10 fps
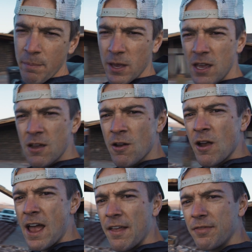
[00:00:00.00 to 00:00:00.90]
here
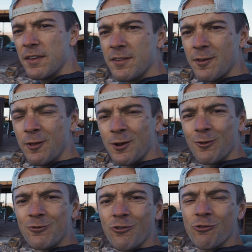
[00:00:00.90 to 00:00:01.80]
at this little
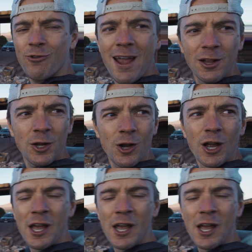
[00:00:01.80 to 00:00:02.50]
trailer